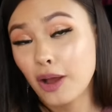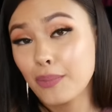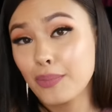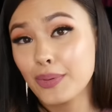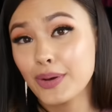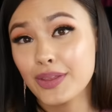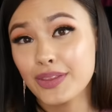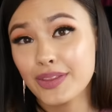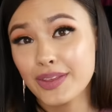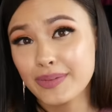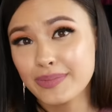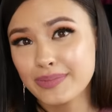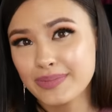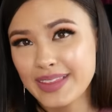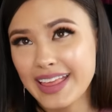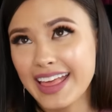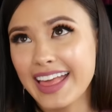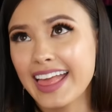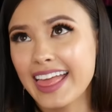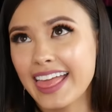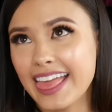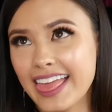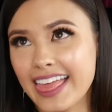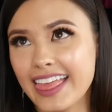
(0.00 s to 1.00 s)
up on them.
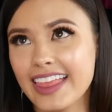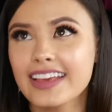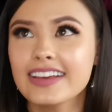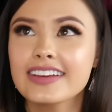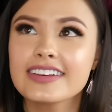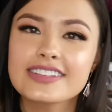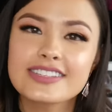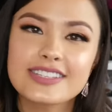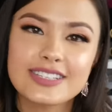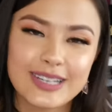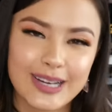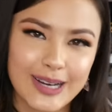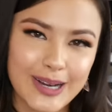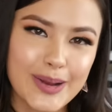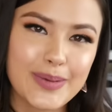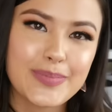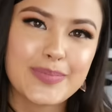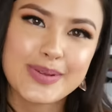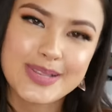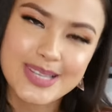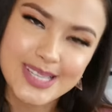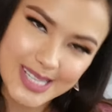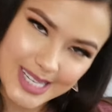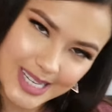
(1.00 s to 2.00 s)
Stock
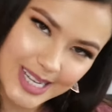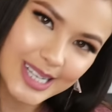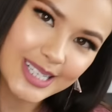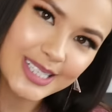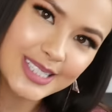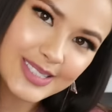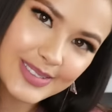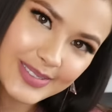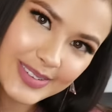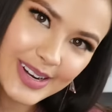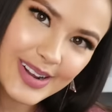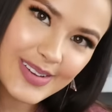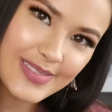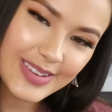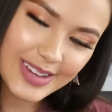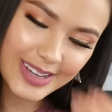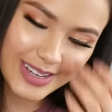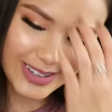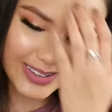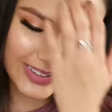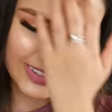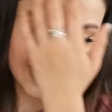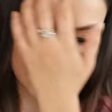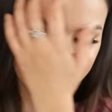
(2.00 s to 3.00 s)
up on socks when I'm in
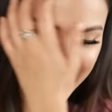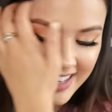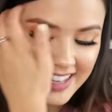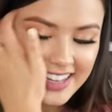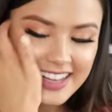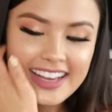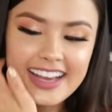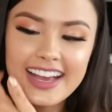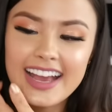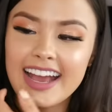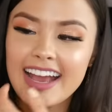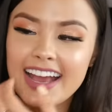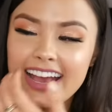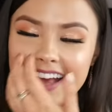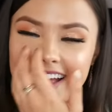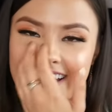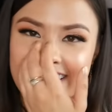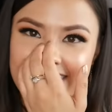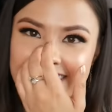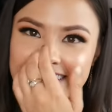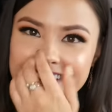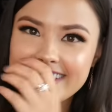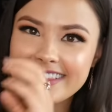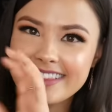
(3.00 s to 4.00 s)
Korea.
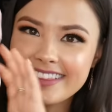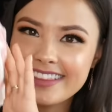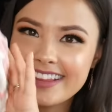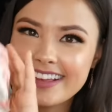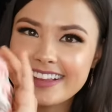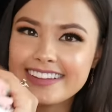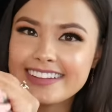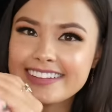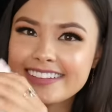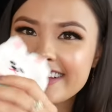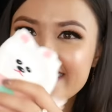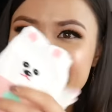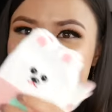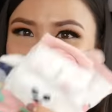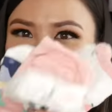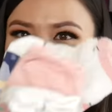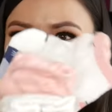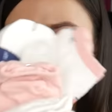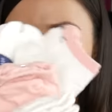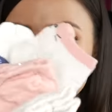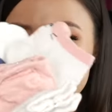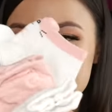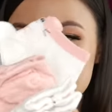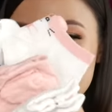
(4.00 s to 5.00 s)
And they look like
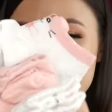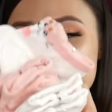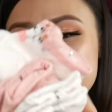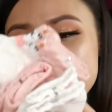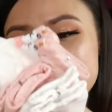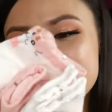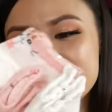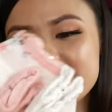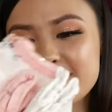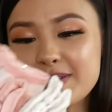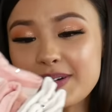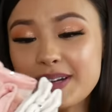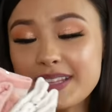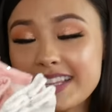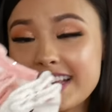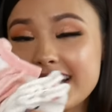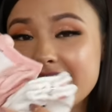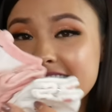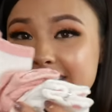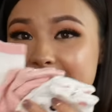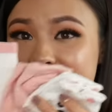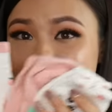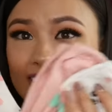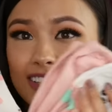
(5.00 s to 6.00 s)
this, or these are what they
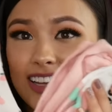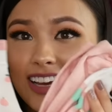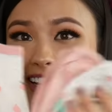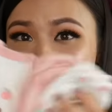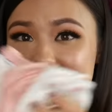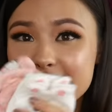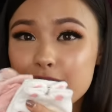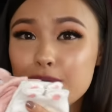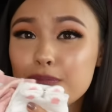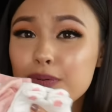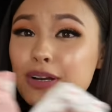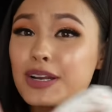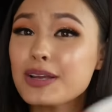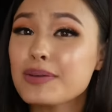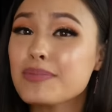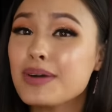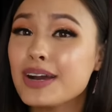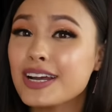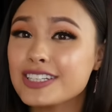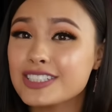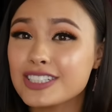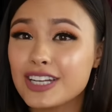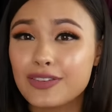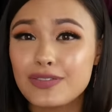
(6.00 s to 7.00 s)
look like. So pretty
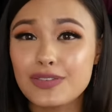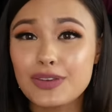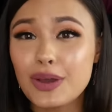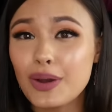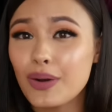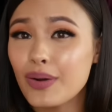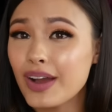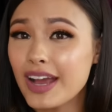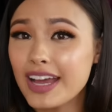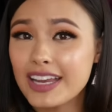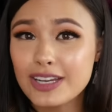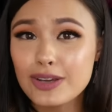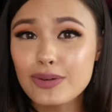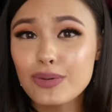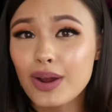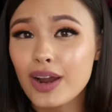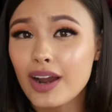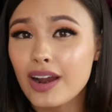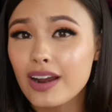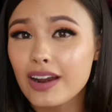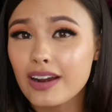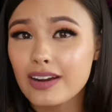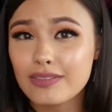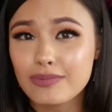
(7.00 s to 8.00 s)
much if you go
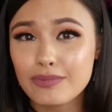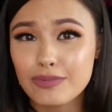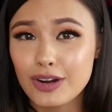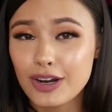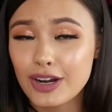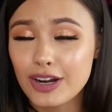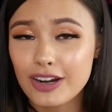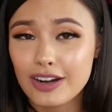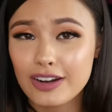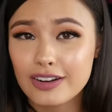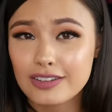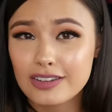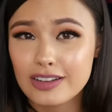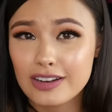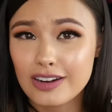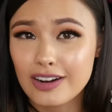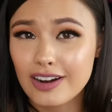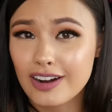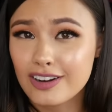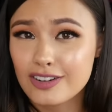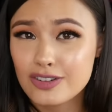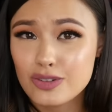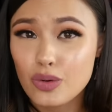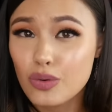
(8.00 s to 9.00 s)
anywhere where there
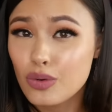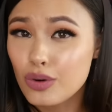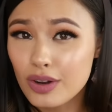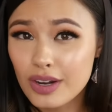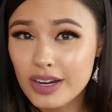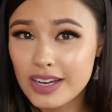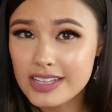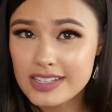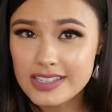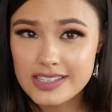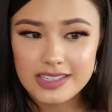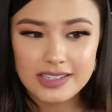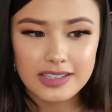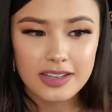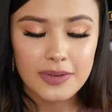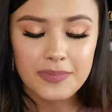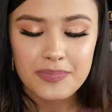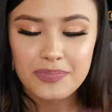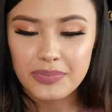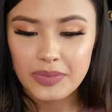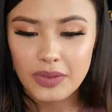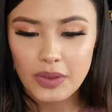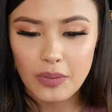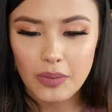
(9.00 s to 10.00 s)
are tourists
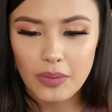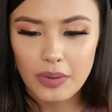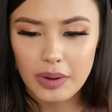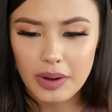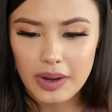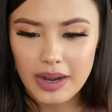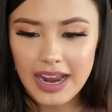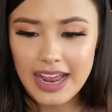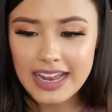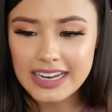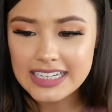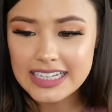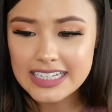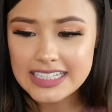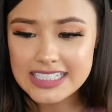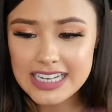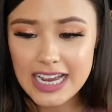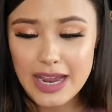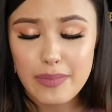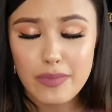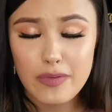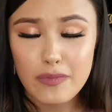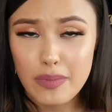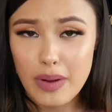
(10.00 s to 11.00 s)
or any
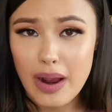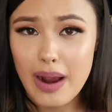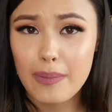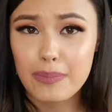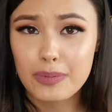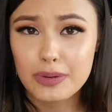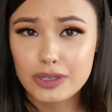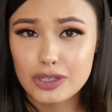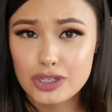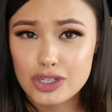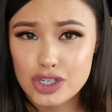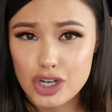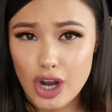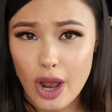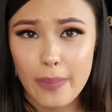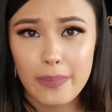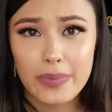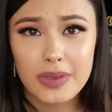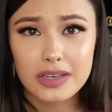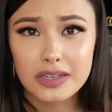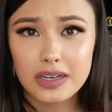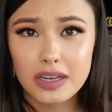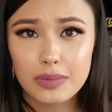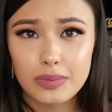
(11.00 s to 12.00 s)
type of popular
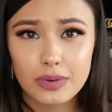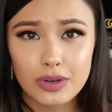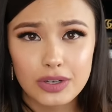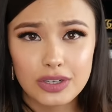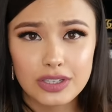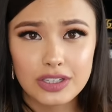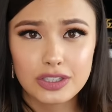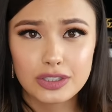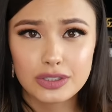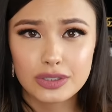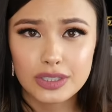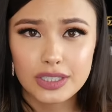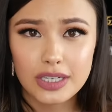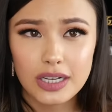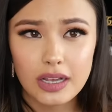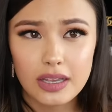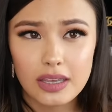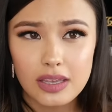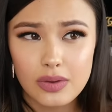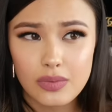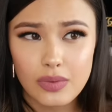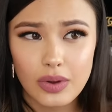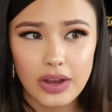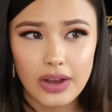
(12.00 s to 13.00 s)
shopping neighborhood in Korea,
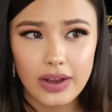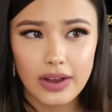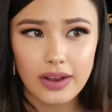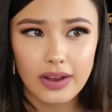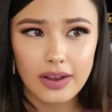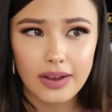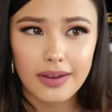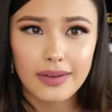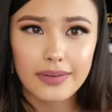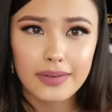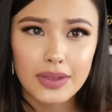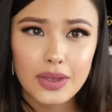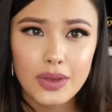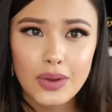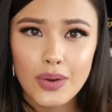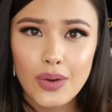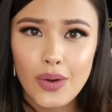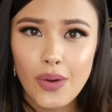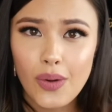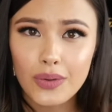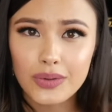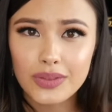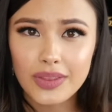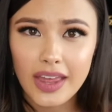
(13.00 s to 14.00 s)
Iwa,
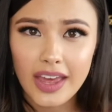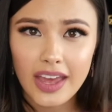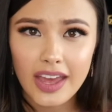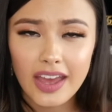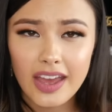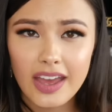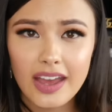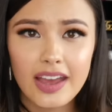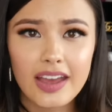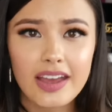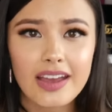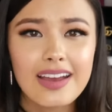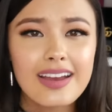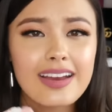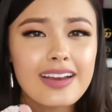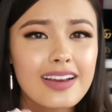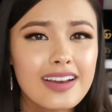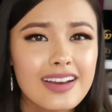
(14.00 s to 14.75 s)
Hongdae,